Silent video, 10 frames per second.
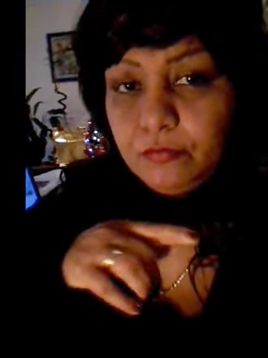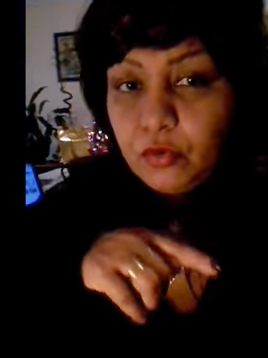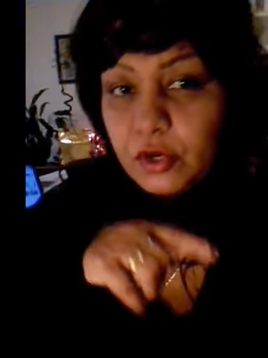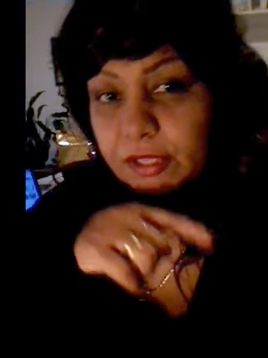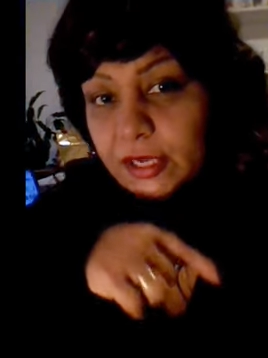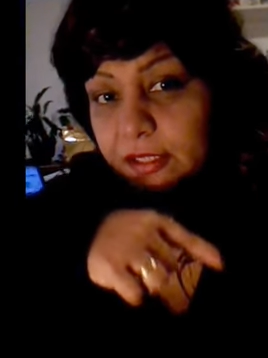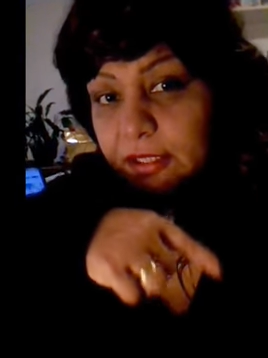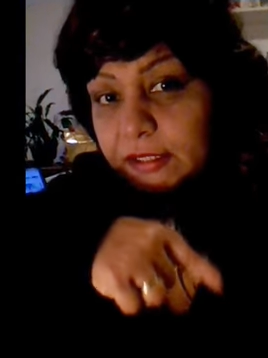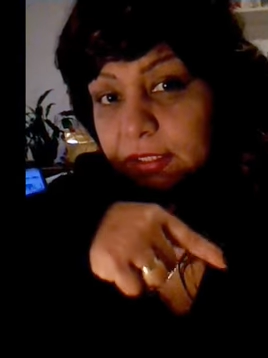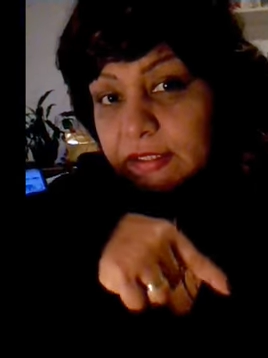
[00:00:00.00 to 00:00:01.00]
For
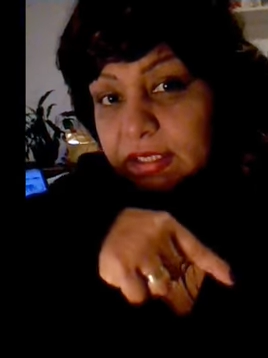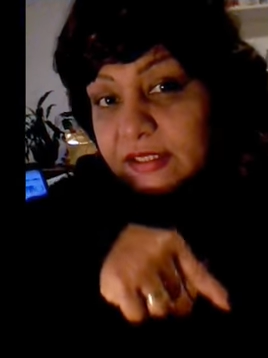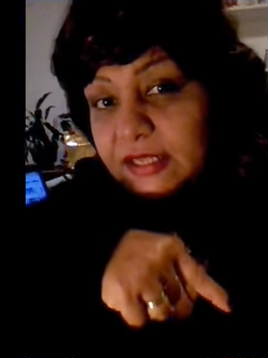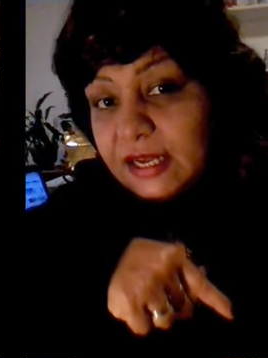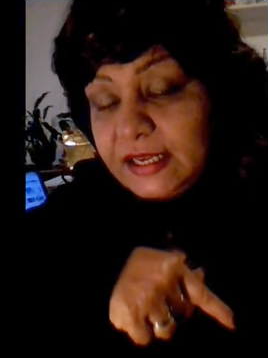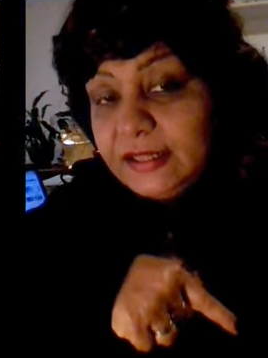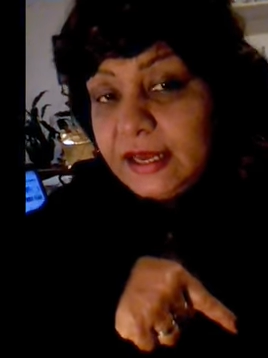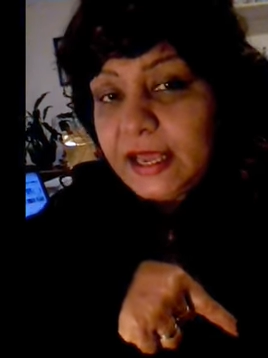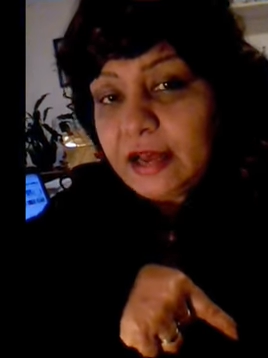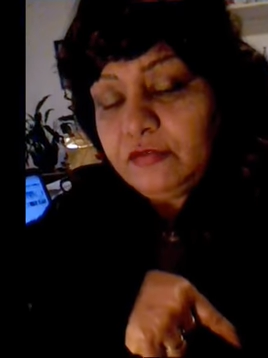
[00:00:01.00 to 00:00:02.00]
the side
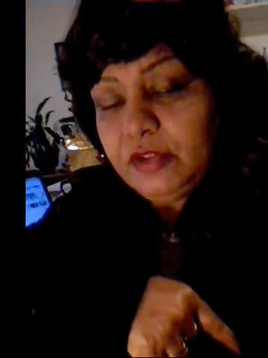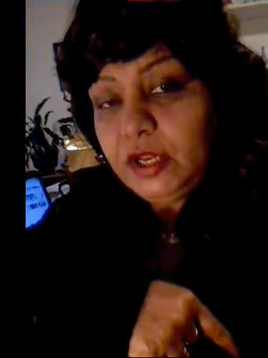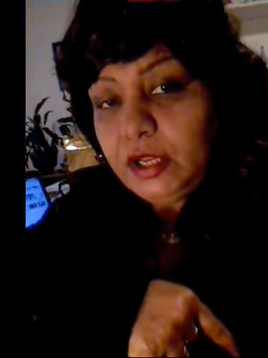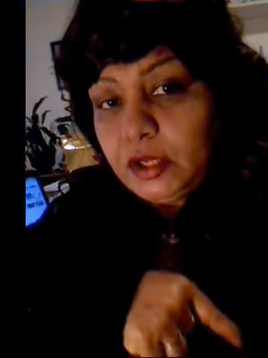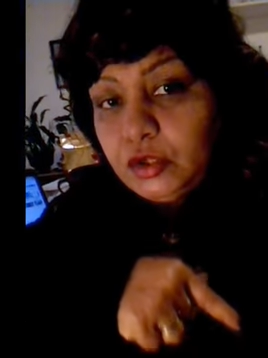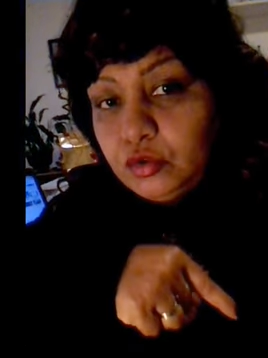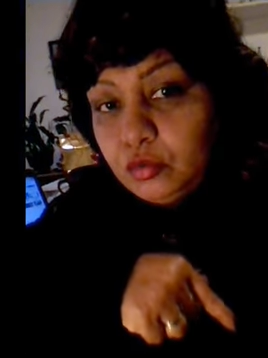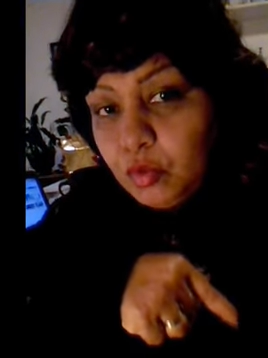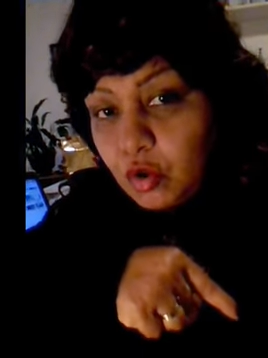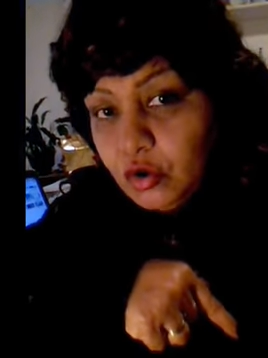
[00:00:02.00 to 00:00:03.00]
I have a
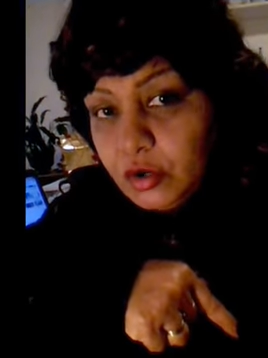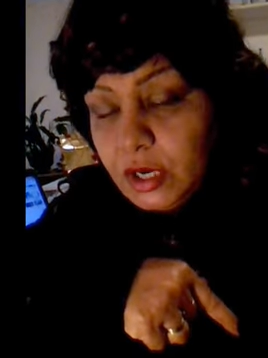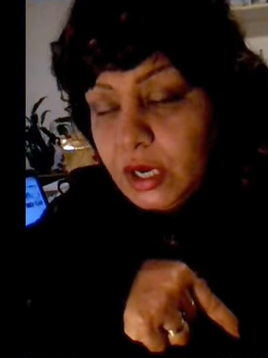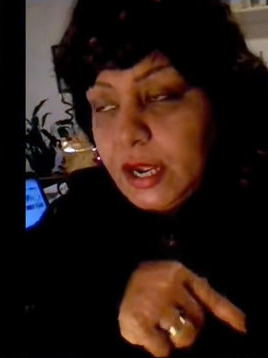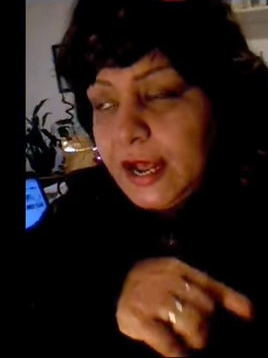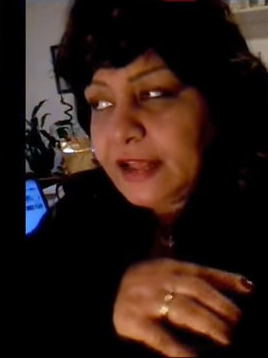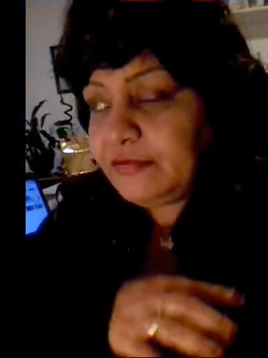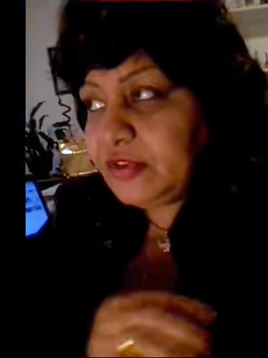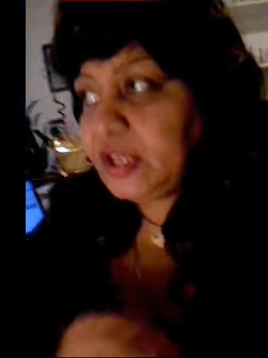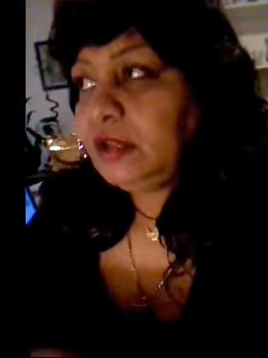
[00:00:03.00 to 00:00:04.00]
tumor, I
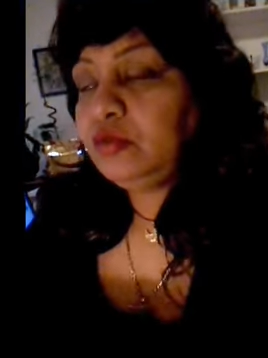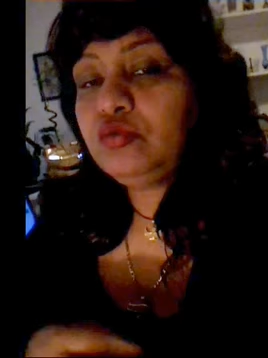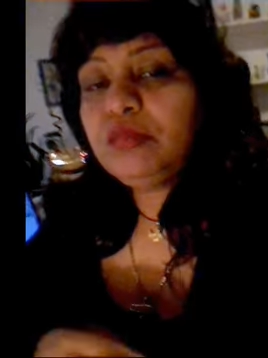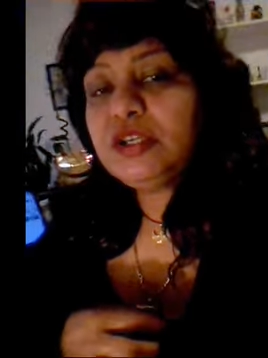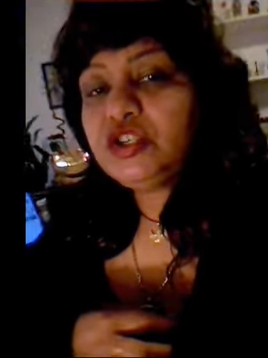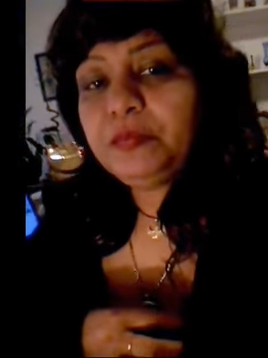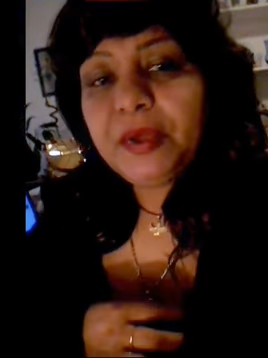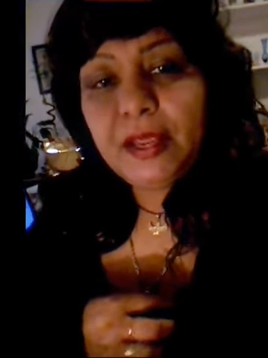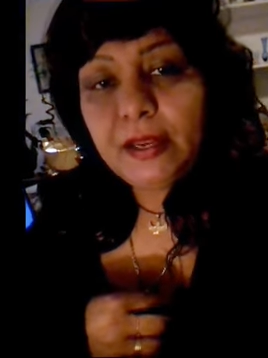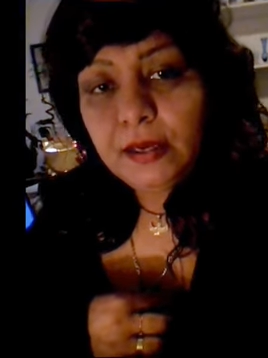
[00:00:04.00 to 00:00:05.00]
feel too much
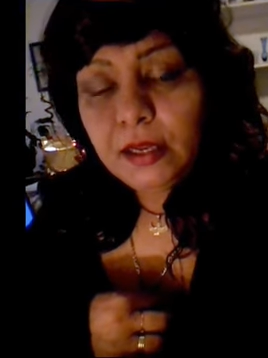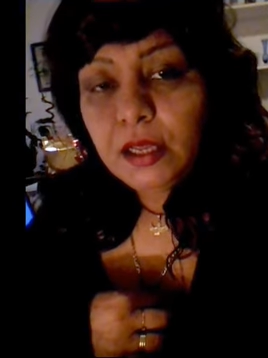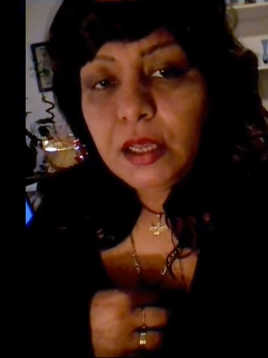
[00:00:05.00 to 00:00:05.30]
pain,